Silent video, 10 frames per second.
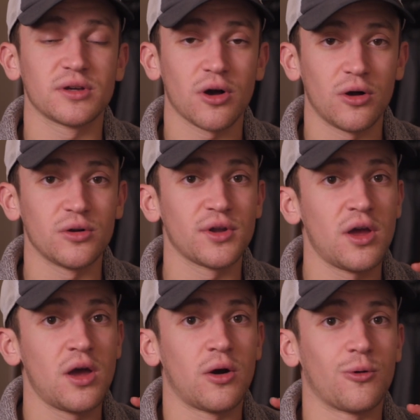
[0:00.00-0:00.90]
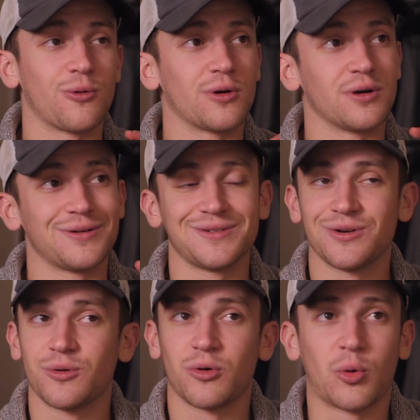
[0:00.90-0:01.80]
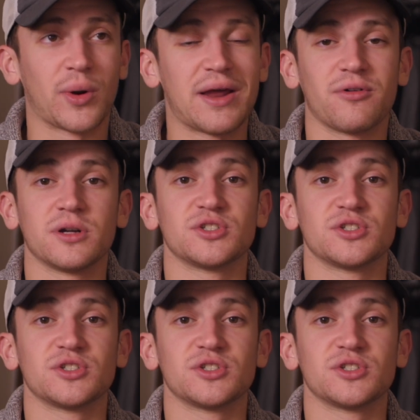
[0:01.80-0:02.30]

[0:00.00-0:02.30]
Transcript: called or whatever.